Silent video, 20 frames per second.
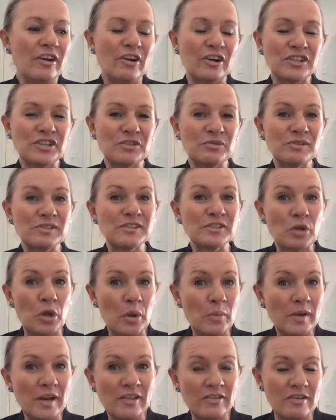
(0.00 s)
there were so
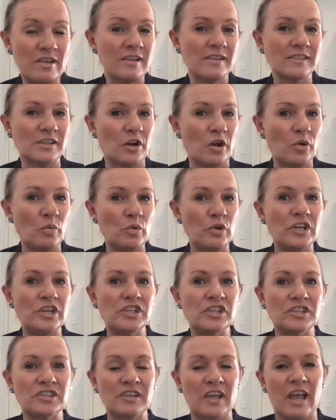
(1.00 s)
many things that I
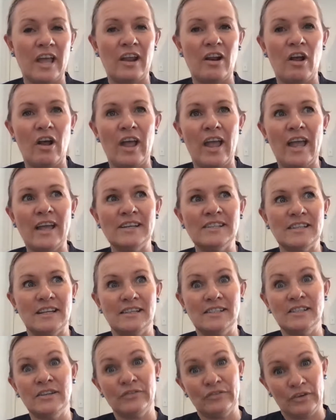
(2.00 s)
wish that I had done
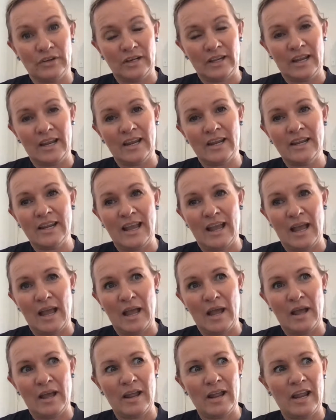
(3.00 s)
differently.
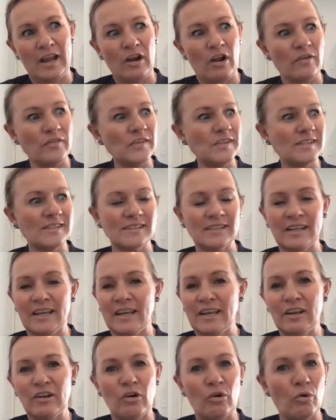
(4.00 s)
And
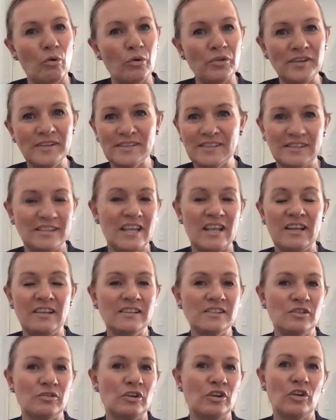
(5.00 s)
obviously all these things
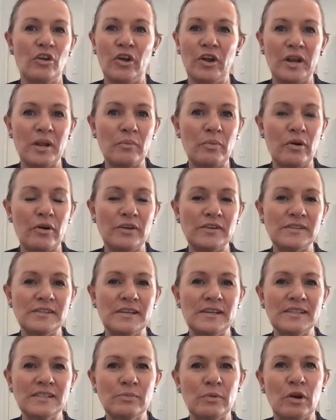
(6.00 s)
are a learning
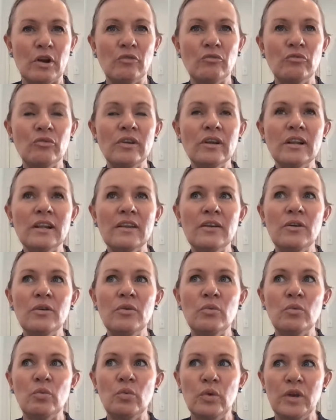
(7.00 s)
process, but I really
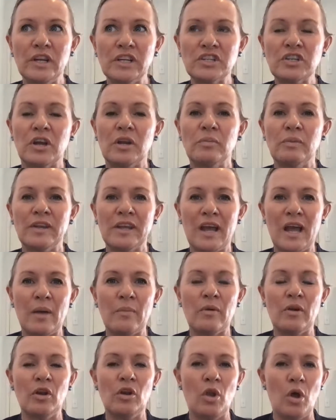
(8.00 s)
wish I'd become a
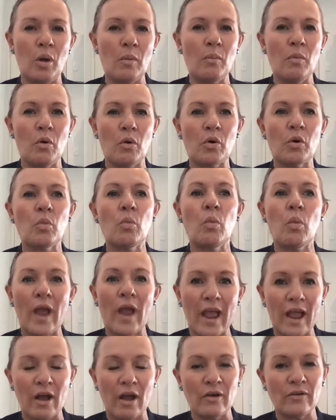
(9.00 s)
lot more
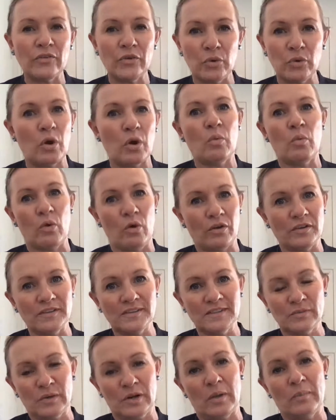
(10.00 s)
aware of who I
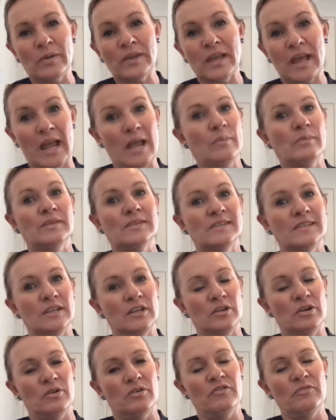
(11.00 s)
was when I became a
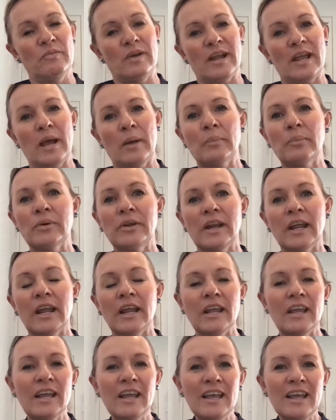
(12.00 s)
CEO of my
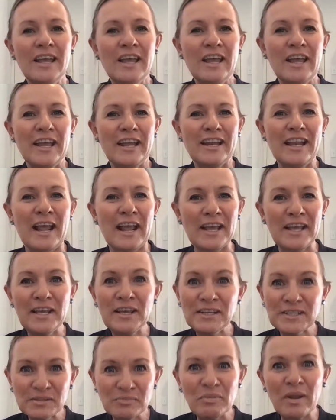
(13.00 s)
company. Now,
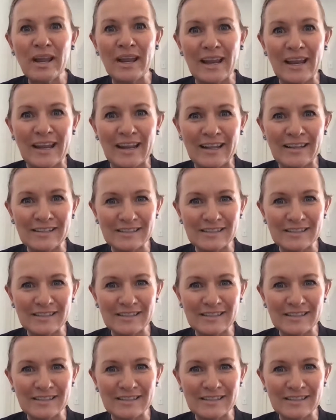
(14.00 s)
here's me, the